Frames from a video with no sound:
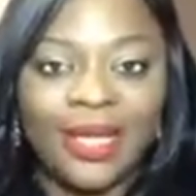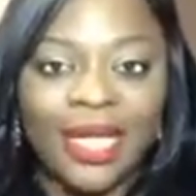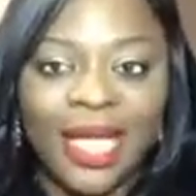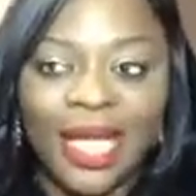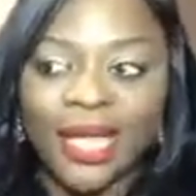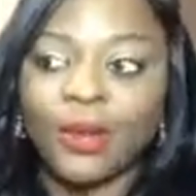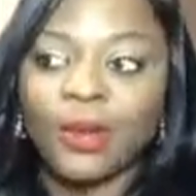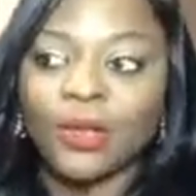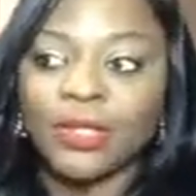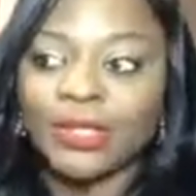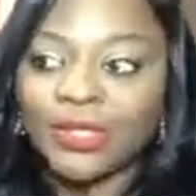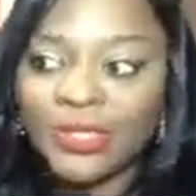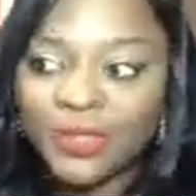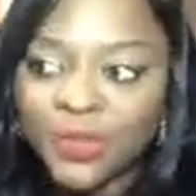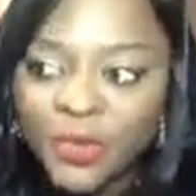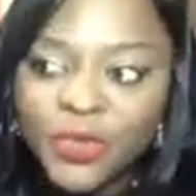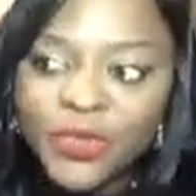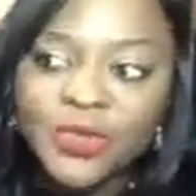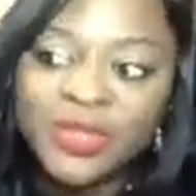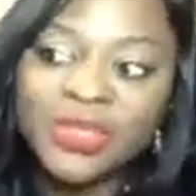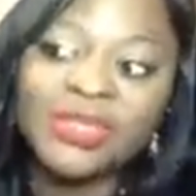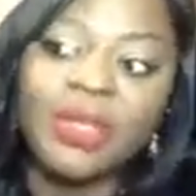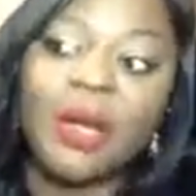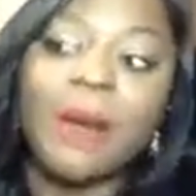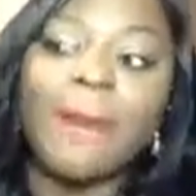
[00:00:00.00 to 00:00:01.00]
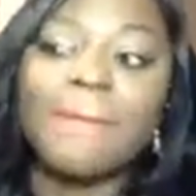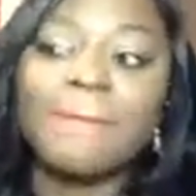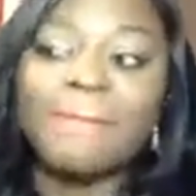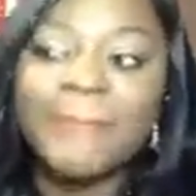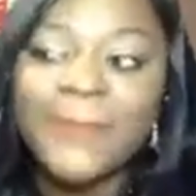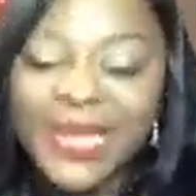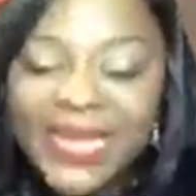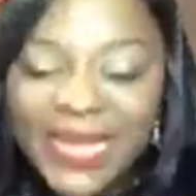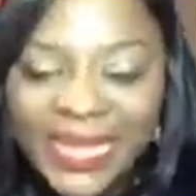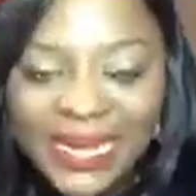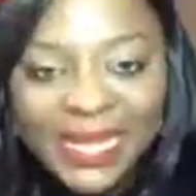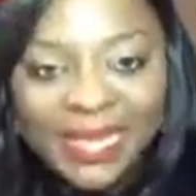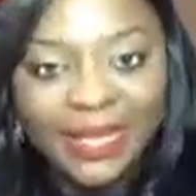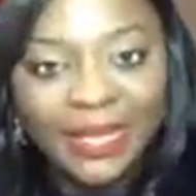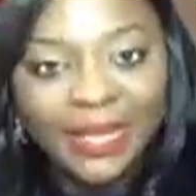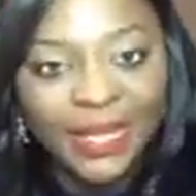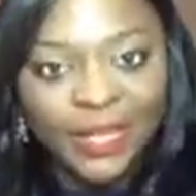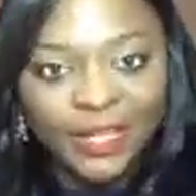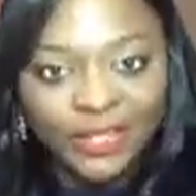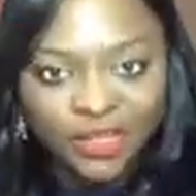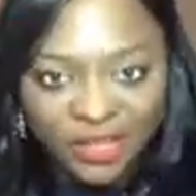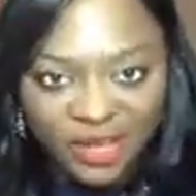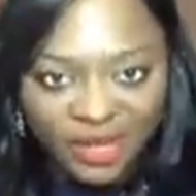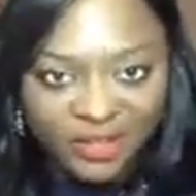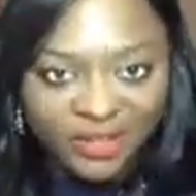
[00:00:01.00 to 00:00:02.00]
And until you start meeting
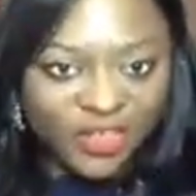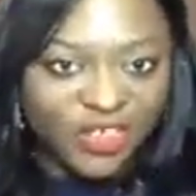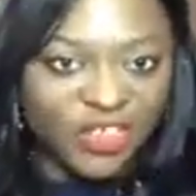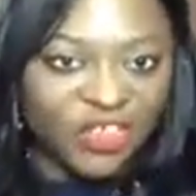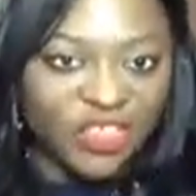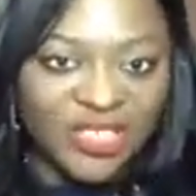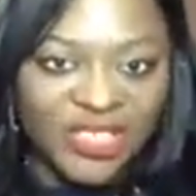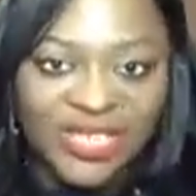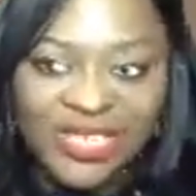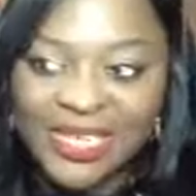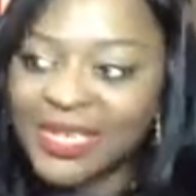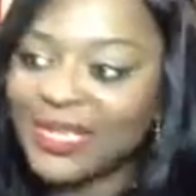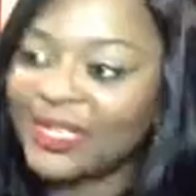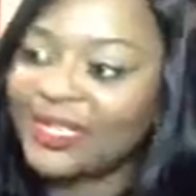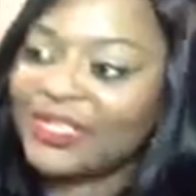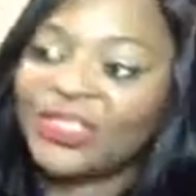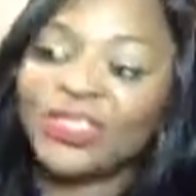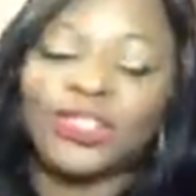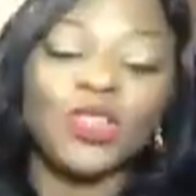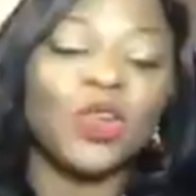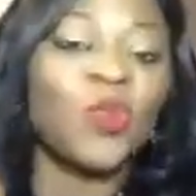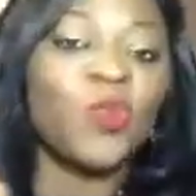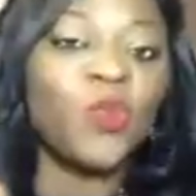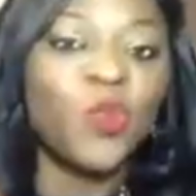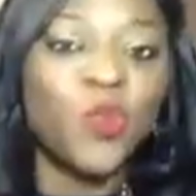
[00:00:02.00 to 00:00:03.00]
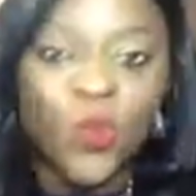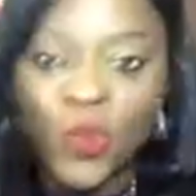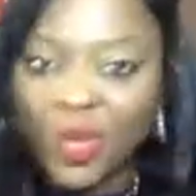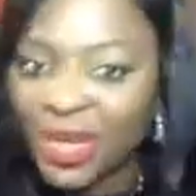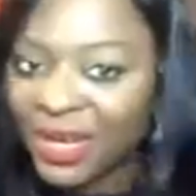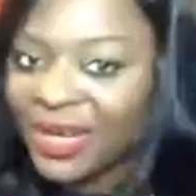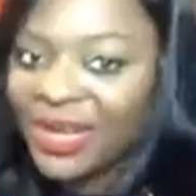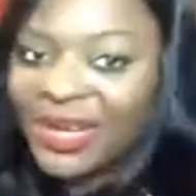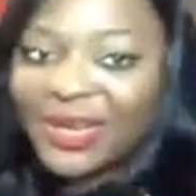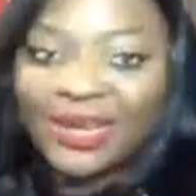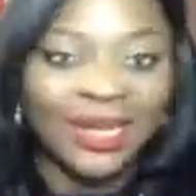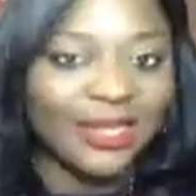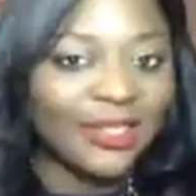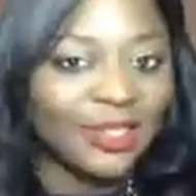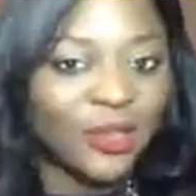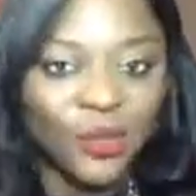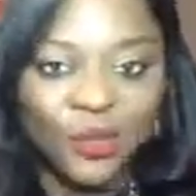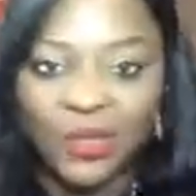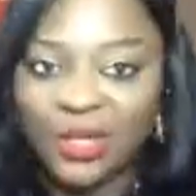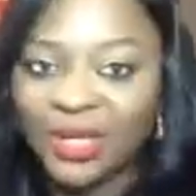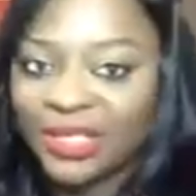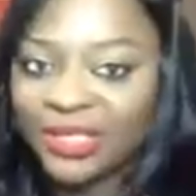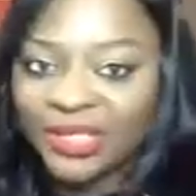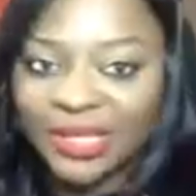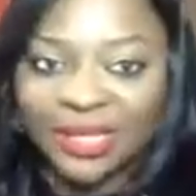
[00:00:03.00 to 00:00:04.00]
each other's needs, you're really not
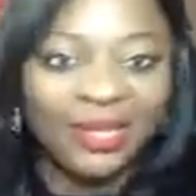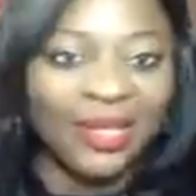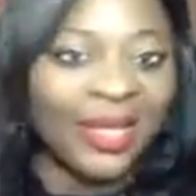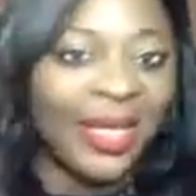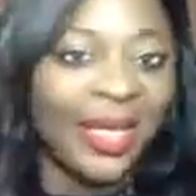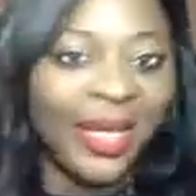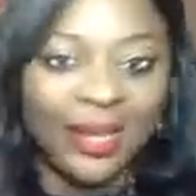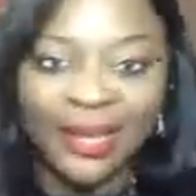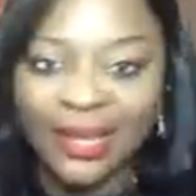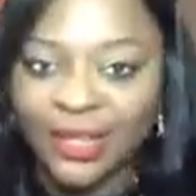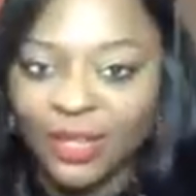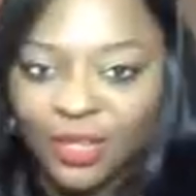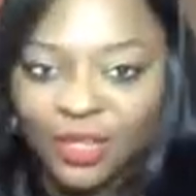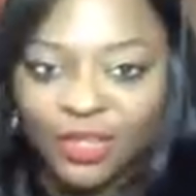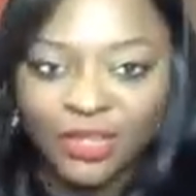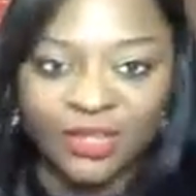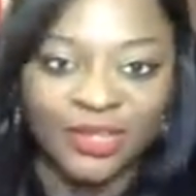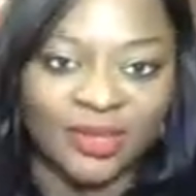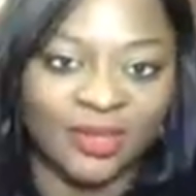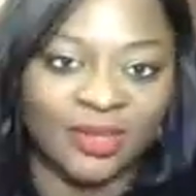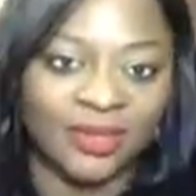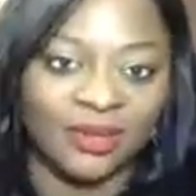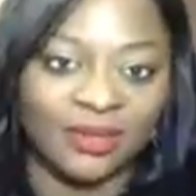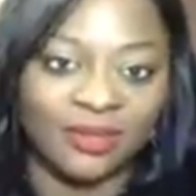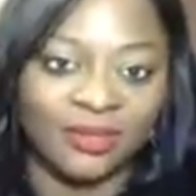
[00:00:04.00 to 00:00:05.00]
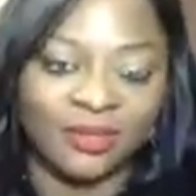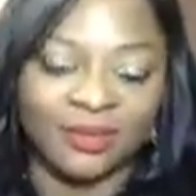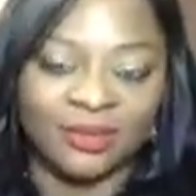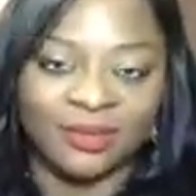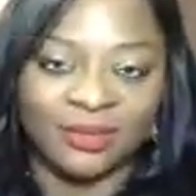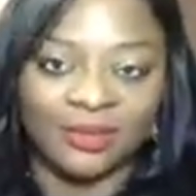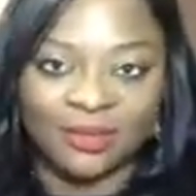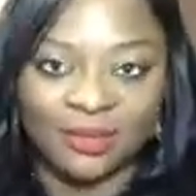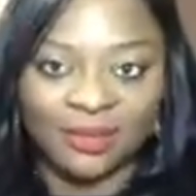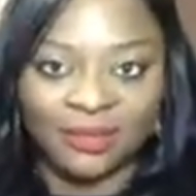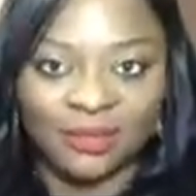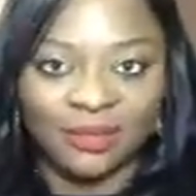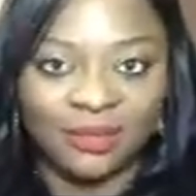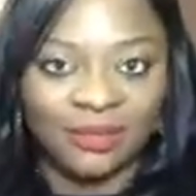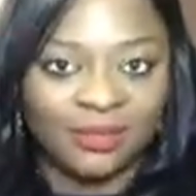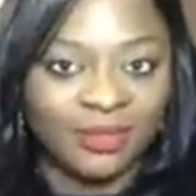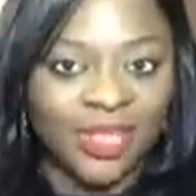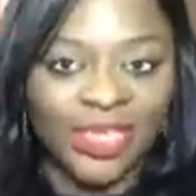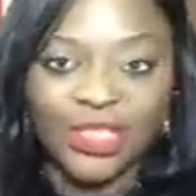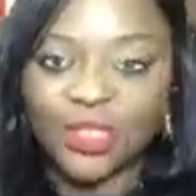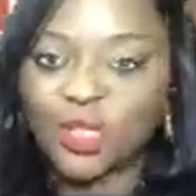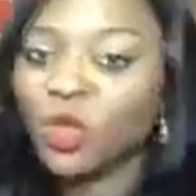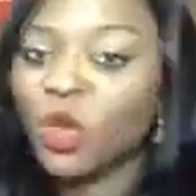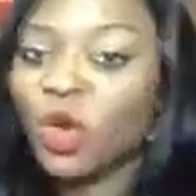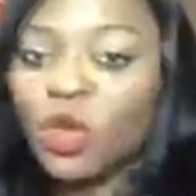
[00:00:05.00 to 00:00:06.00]
doing each other any good.
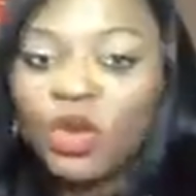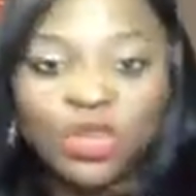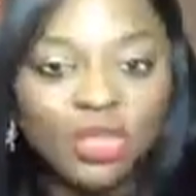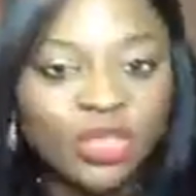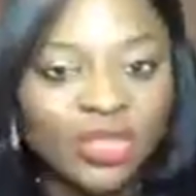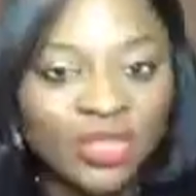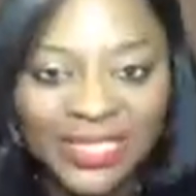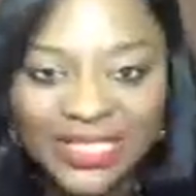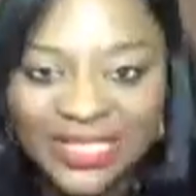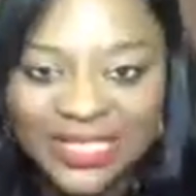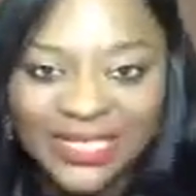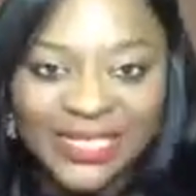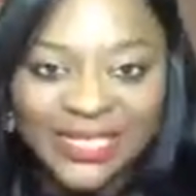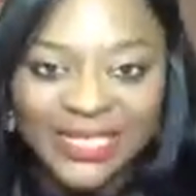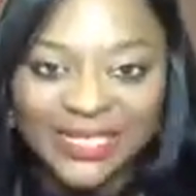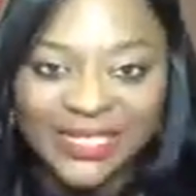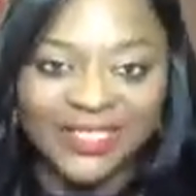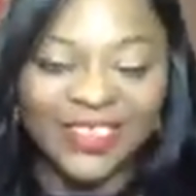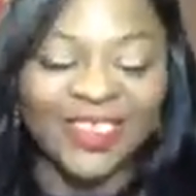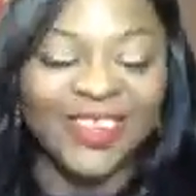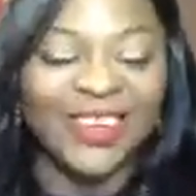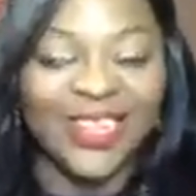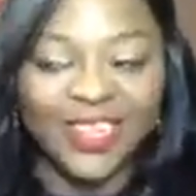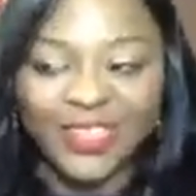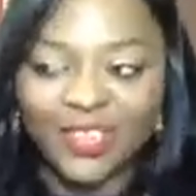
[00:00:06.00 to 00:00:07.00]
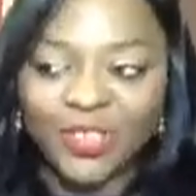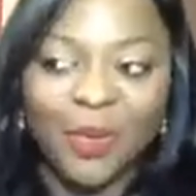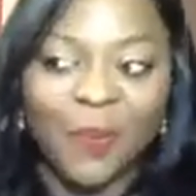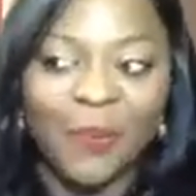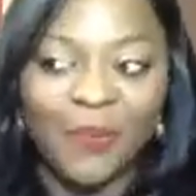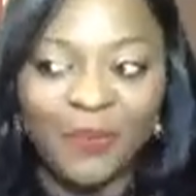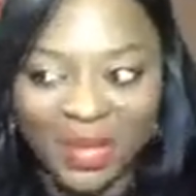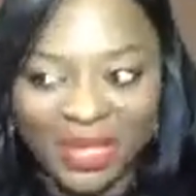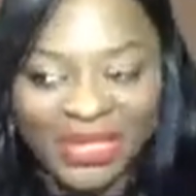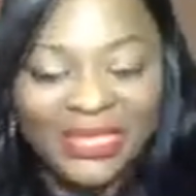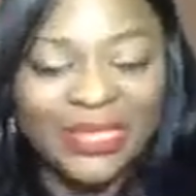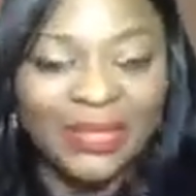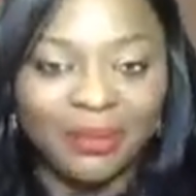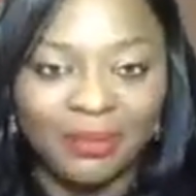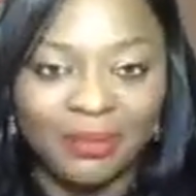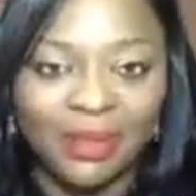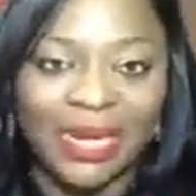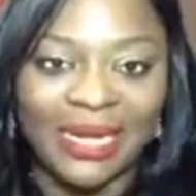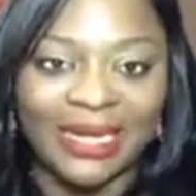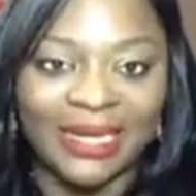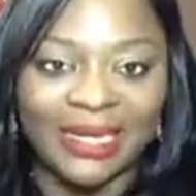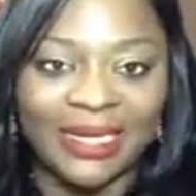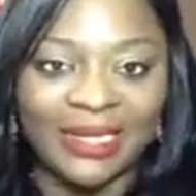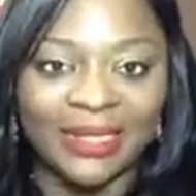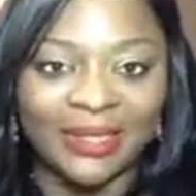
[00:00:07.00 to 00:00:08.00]
There's no good deed unless you're meeting
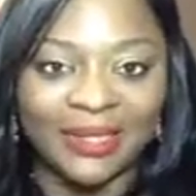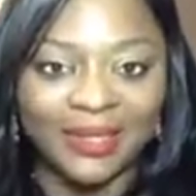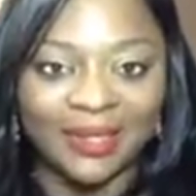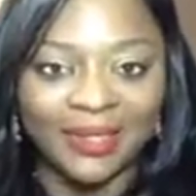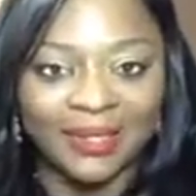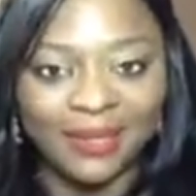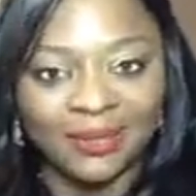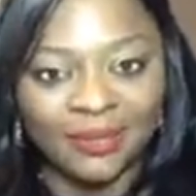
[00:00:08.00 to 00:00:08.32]
my need.